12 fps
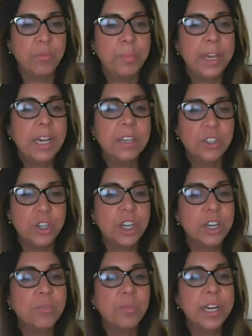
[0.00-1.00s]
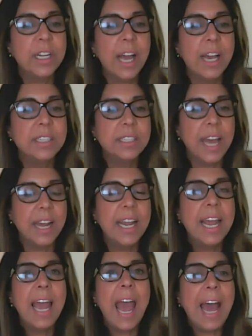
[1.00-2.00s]
because you're going to realize
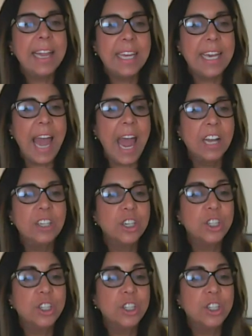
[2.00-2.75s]
that at the end,